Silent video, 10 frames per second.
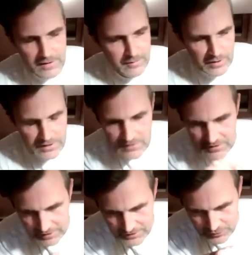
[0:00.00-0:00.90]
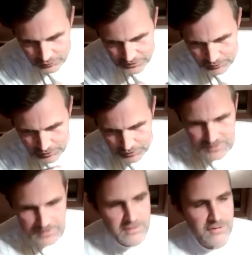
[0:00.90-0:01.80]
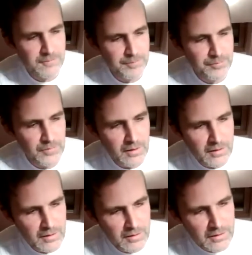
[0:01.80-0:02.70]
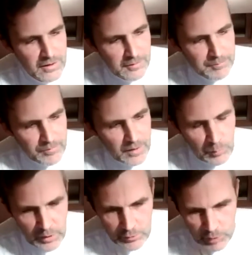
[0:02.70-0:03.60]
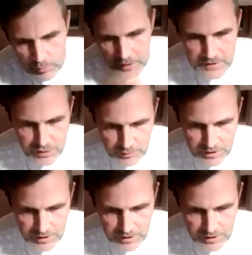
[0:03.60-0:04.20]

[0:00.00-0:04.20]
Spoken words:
The inside is also coated. And when you open it up,